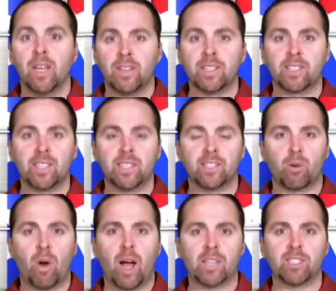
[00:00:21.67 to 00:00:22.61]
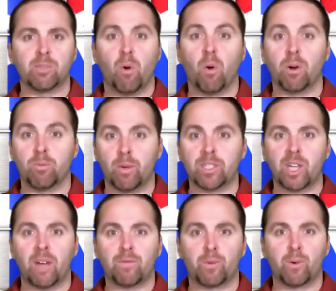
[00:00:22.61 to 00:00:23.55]
This is Across the Board with
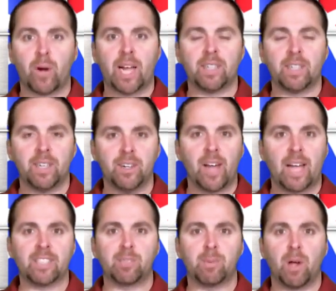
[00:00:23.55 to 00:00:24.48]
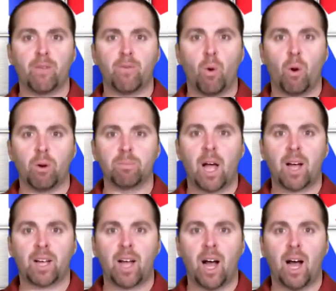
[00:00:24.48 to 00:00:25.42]
Jeff Grant here at
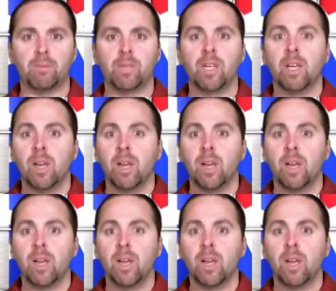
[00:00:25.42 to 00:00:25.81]
SBRForum.com.